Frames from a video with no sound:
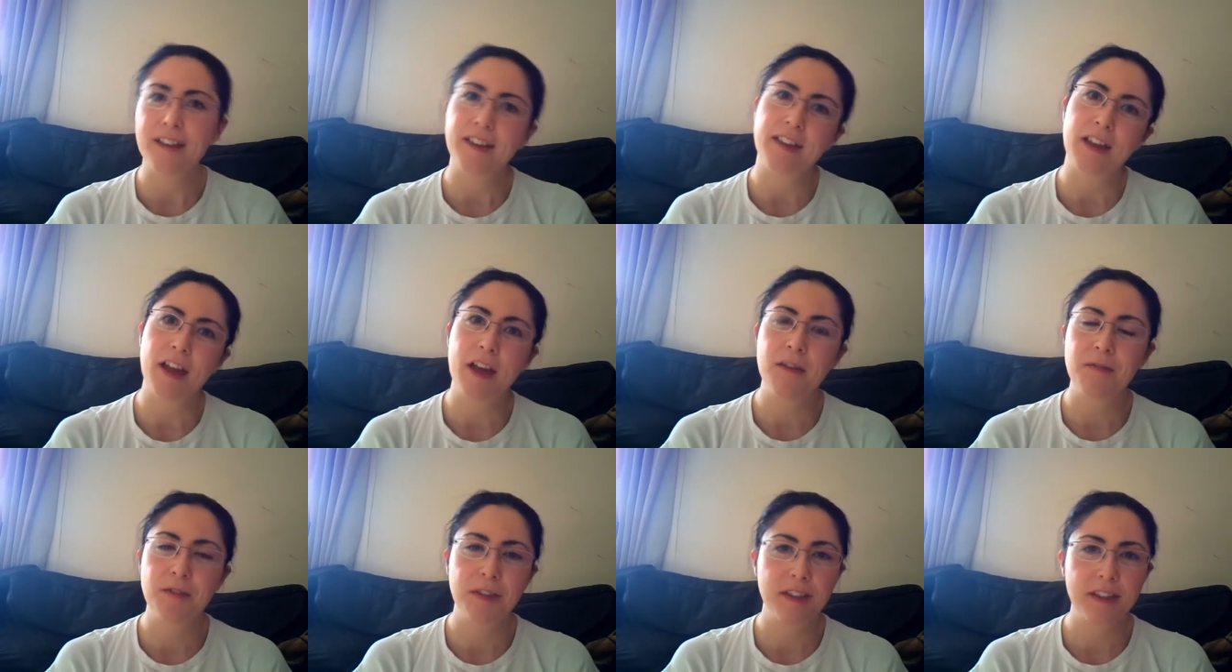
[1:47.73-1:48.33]

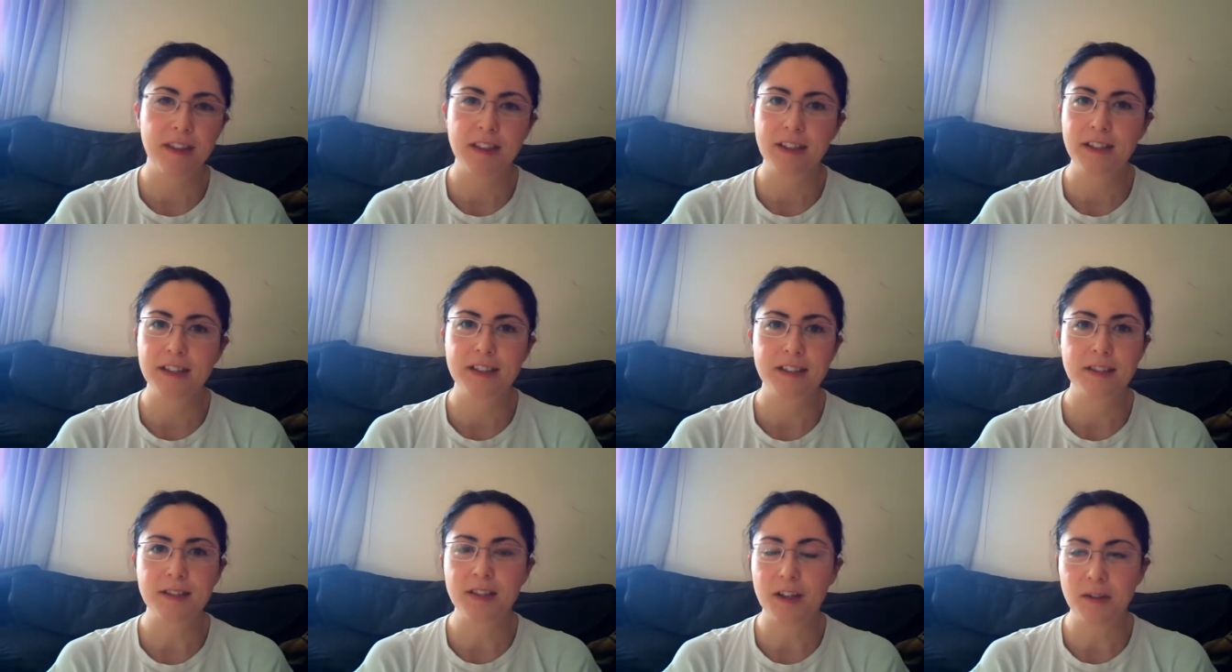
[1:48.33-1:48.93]
Everything
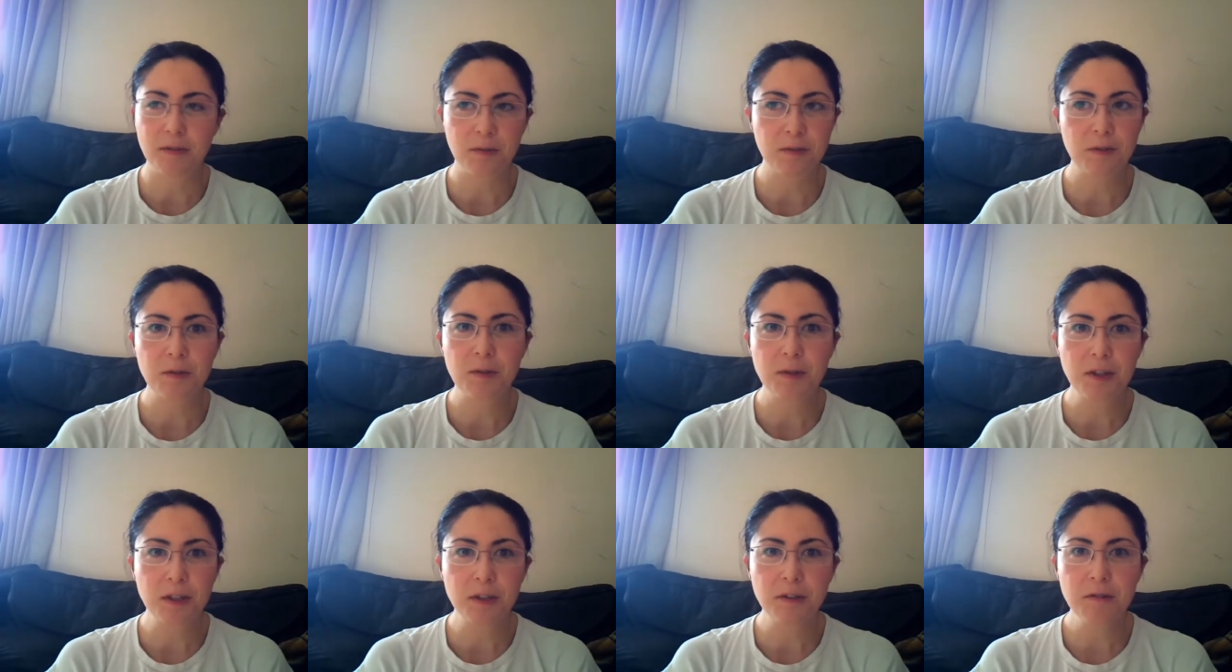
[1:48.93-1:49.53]
is done for
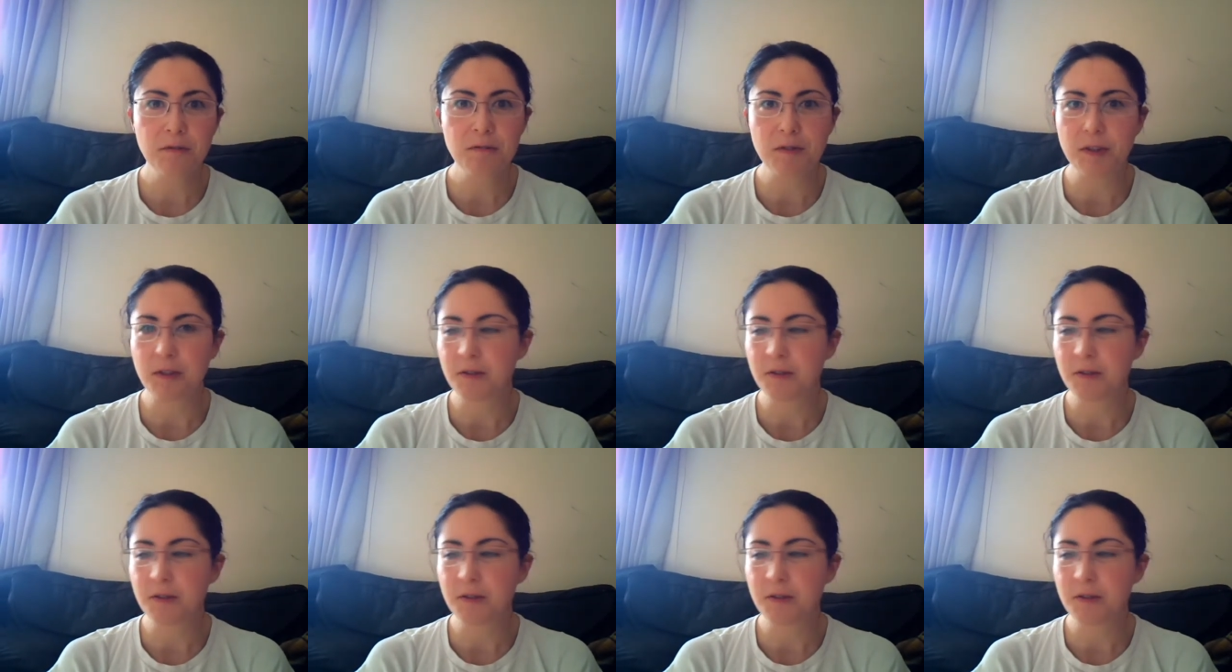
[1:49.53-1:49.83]
you.